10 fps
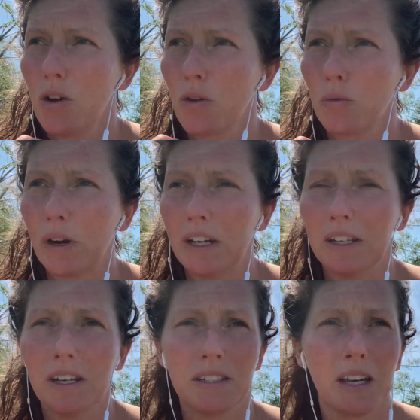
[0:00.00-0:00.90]
reading
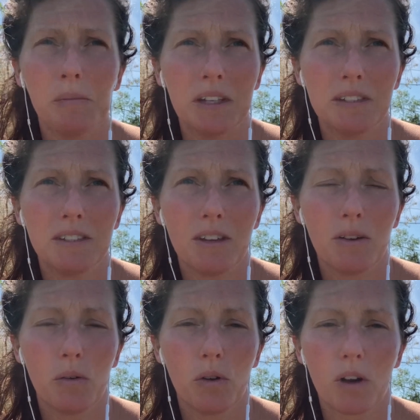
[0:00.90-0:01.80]
assignments
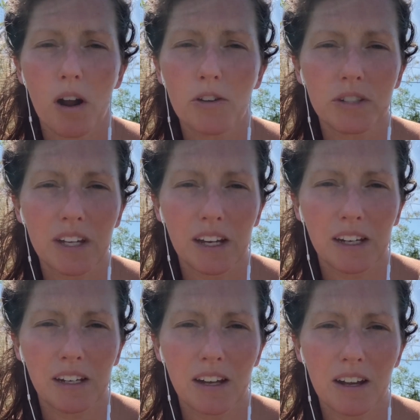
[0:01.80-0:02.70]
or
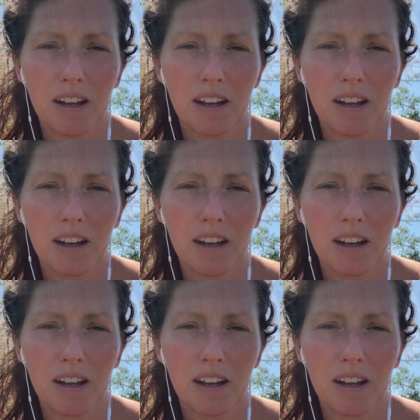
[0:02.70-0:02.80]
understanding